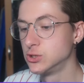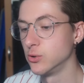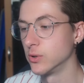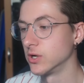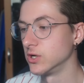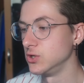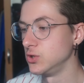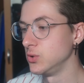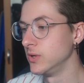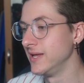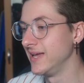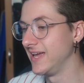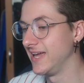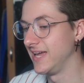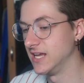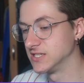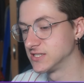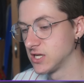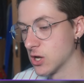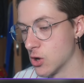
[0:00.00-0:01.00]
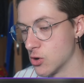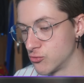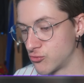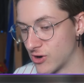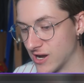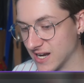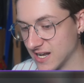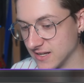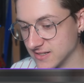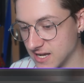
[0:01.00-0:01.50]
going to do is go right click
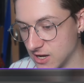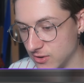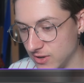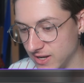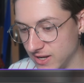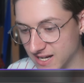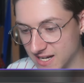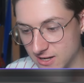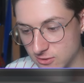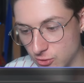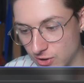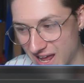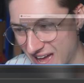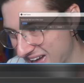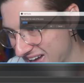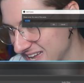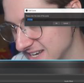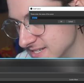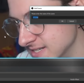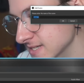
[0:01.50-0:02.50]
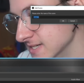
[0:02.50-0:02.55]
down here, click on add, and